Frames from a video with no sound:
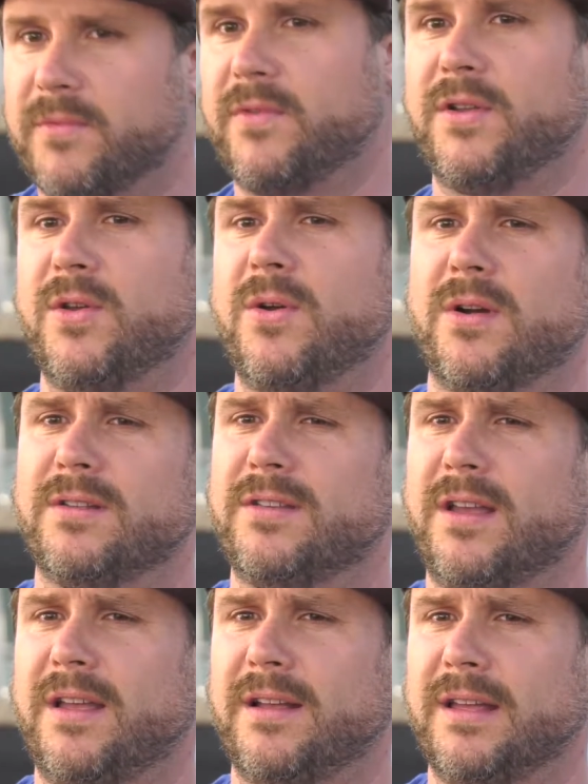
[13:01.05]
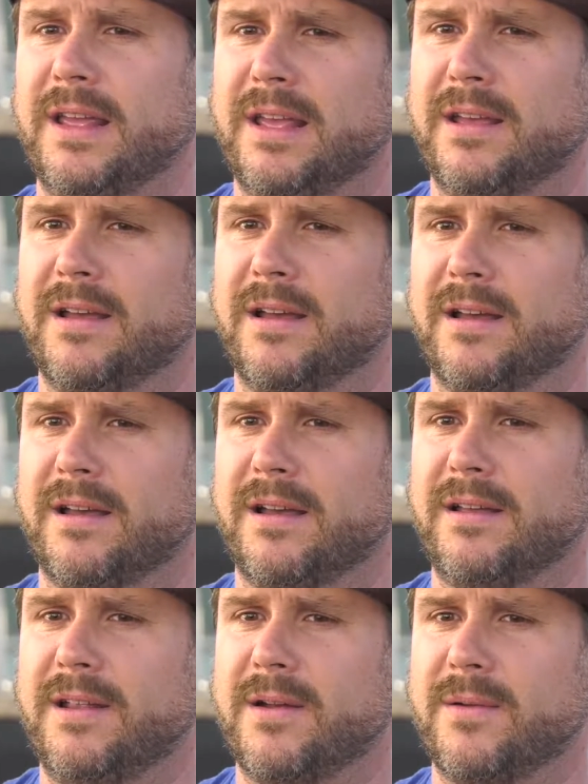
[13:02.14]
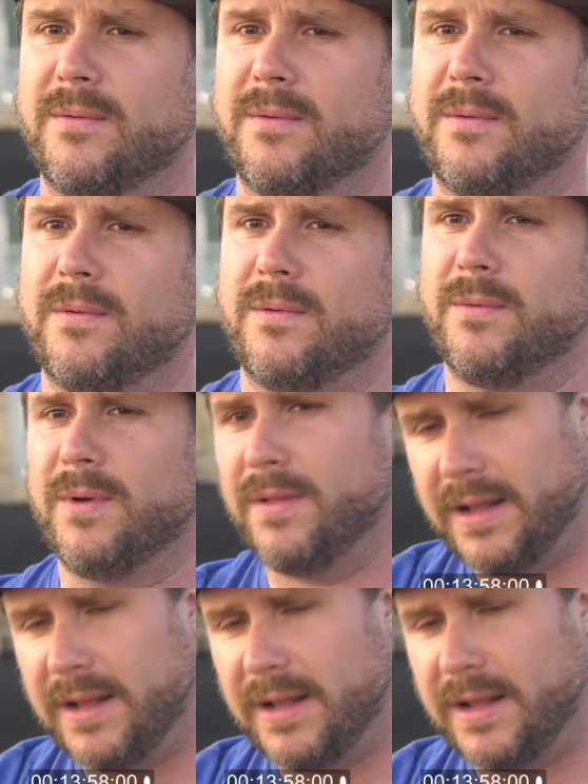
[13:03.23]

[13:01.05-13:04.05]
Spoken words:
the front door and saying, well,